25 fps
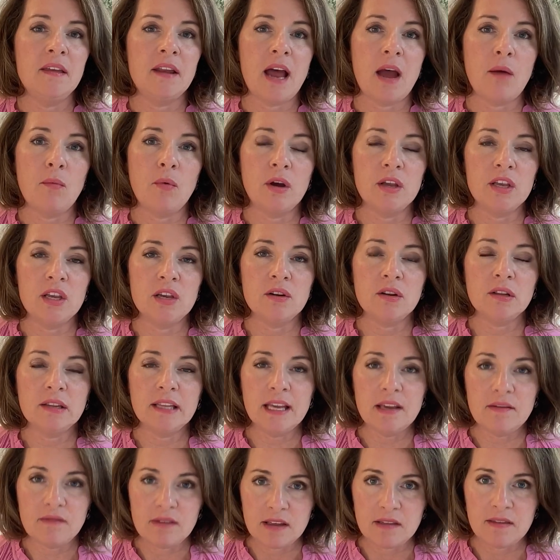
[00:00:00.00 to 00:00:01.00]
that I want you to
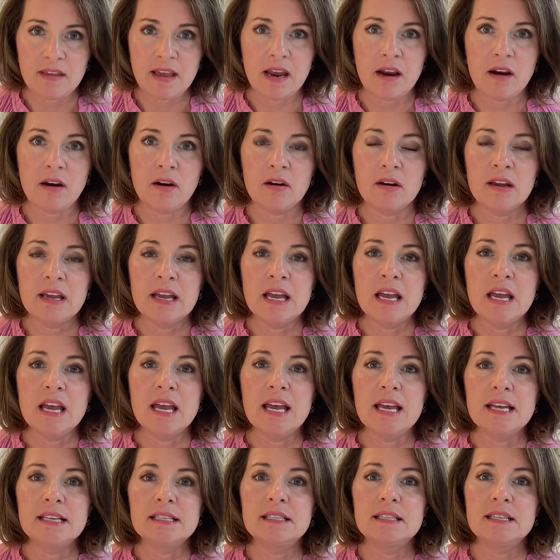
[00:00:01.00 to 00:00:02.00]
leave in there
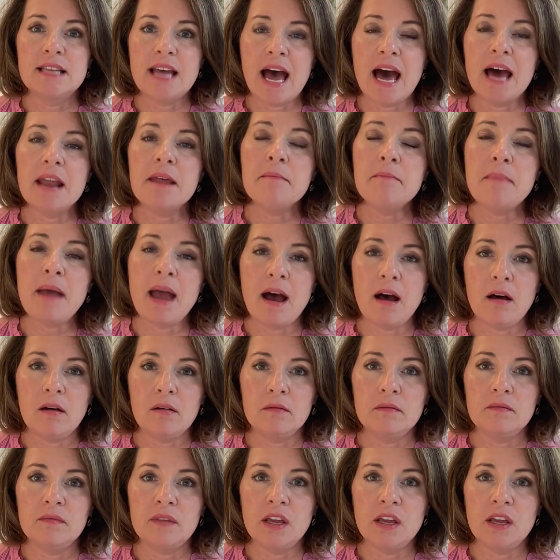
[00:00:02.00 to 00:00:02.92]
is that amount